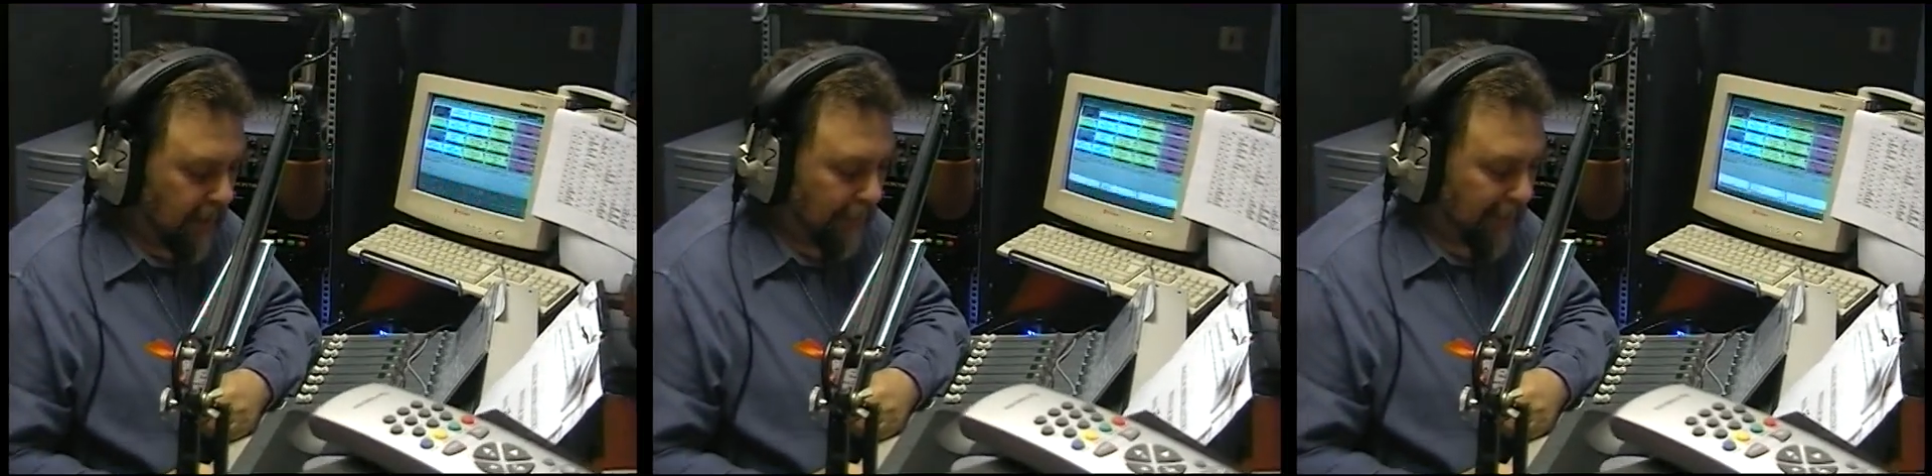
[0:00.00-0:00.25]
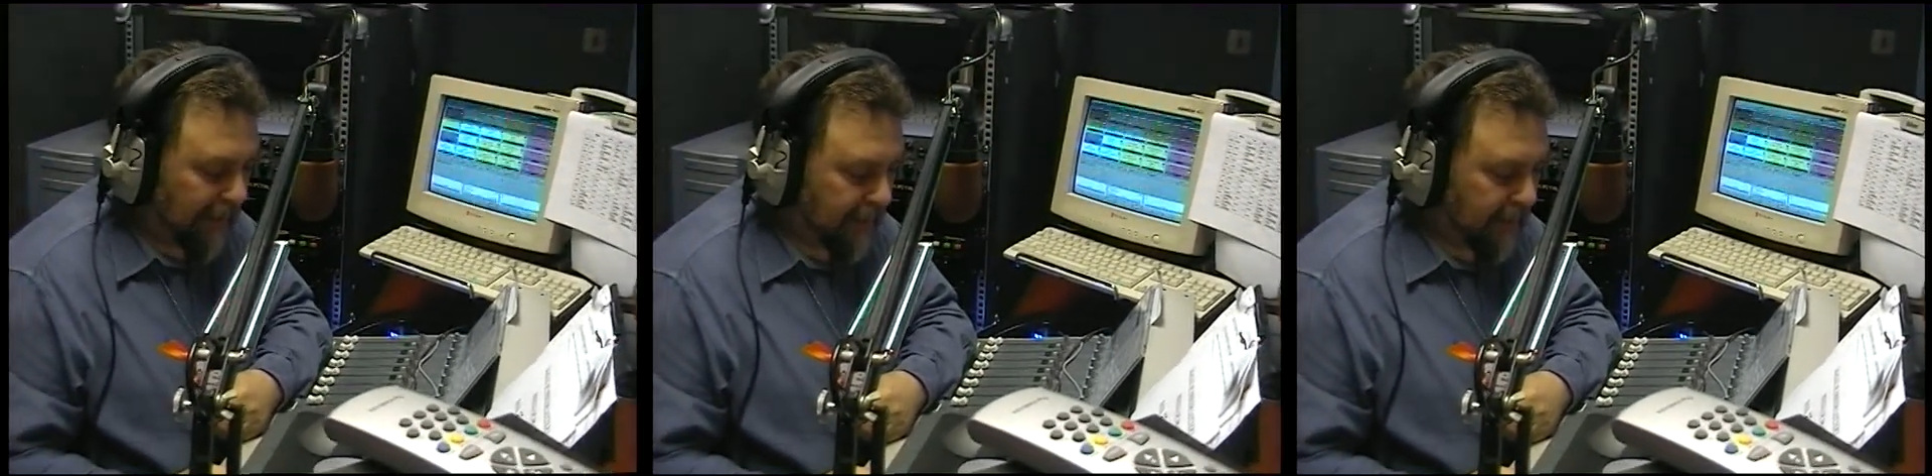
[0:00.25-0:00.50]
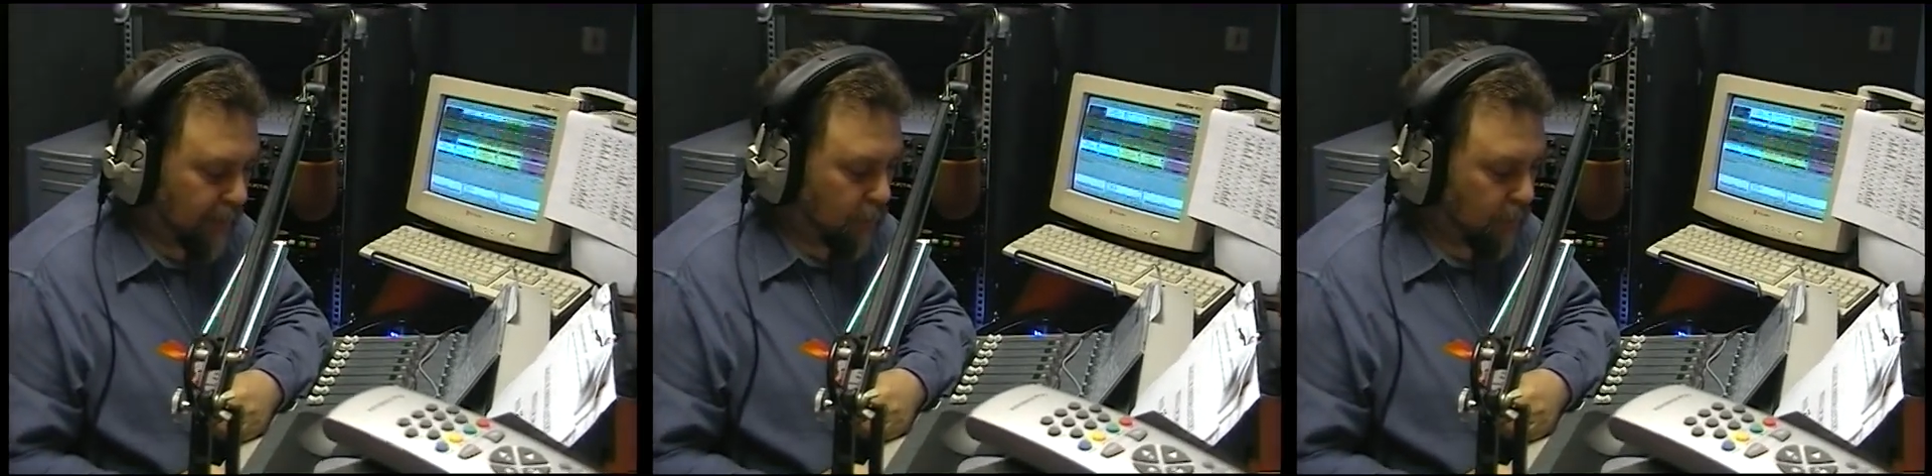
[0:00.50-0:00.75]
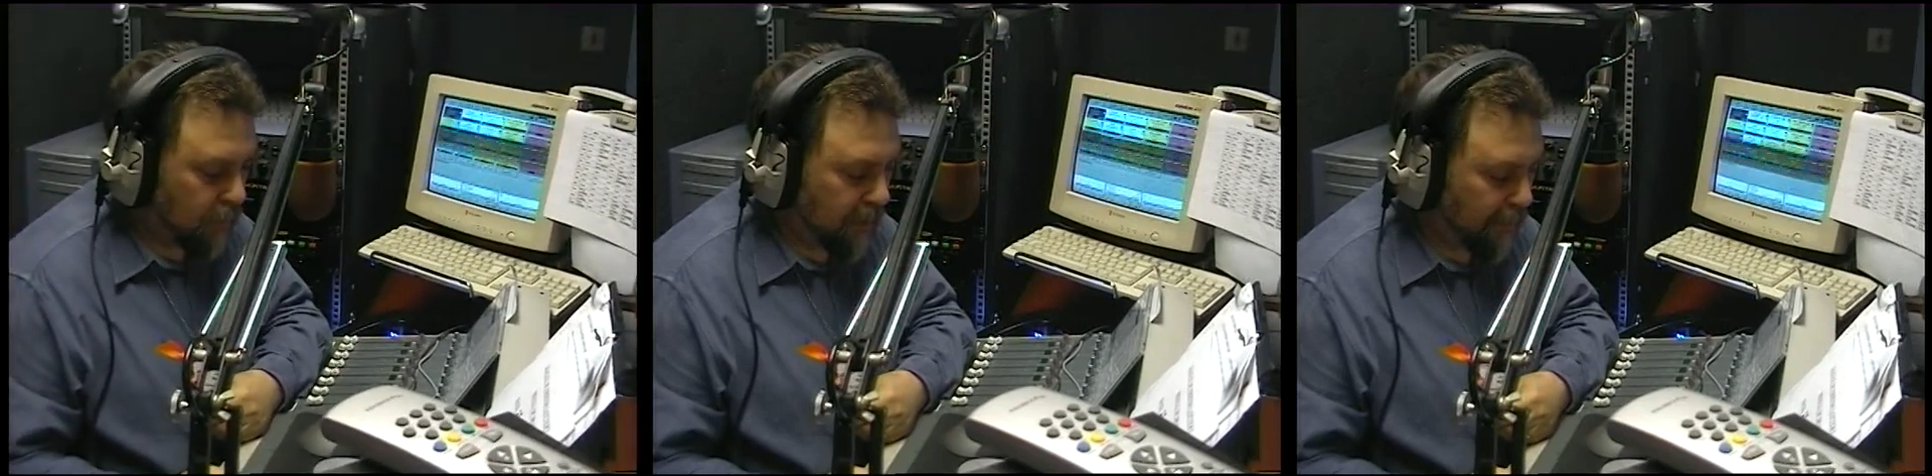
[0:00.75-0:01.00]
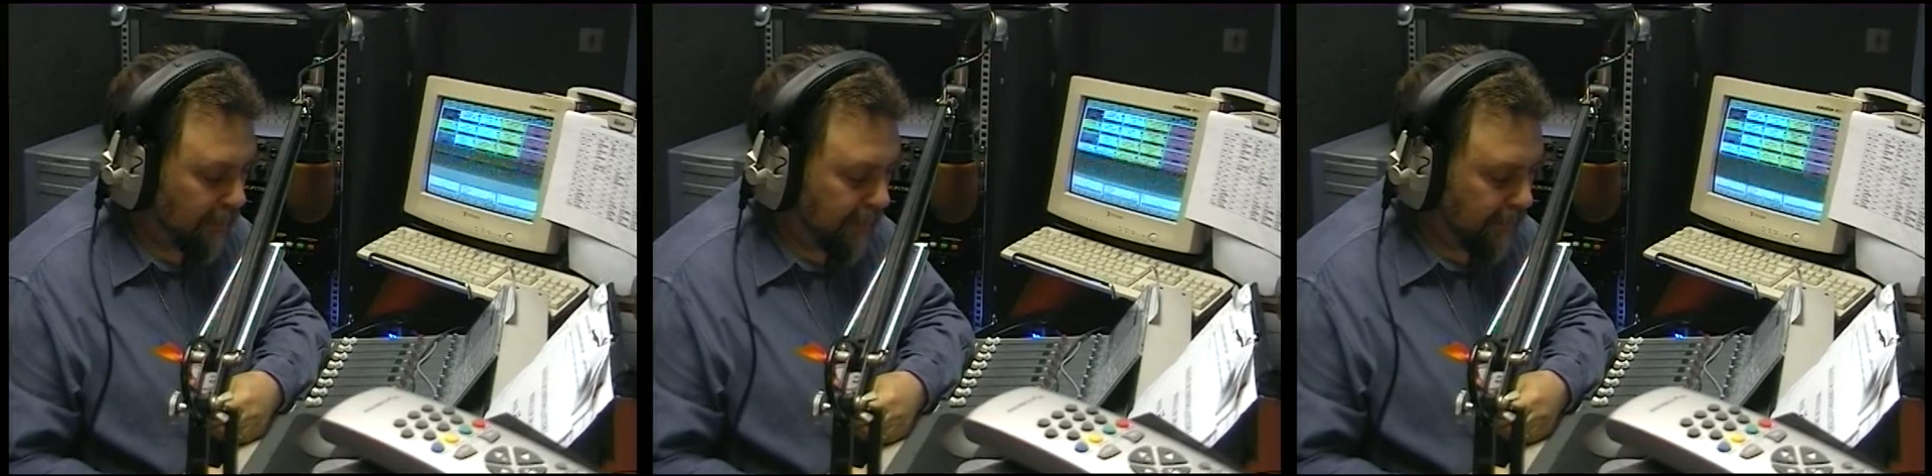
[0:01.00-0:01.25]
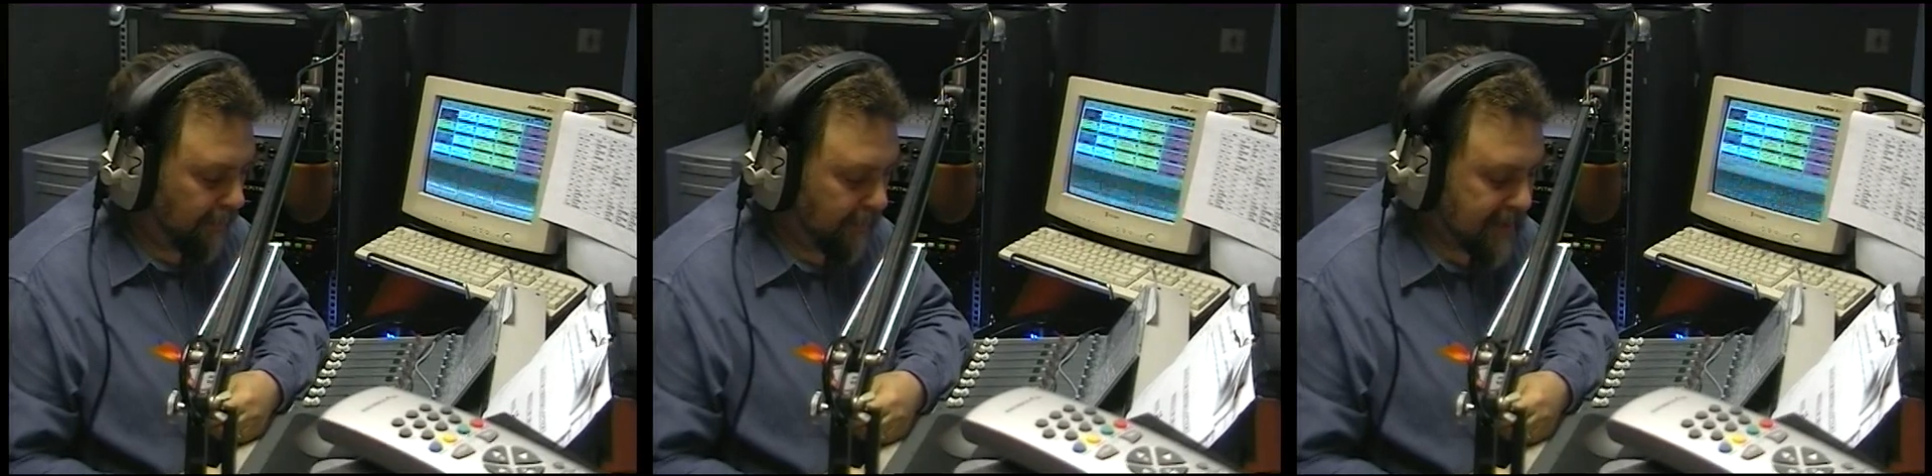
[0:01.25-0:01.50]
about the award that we're going to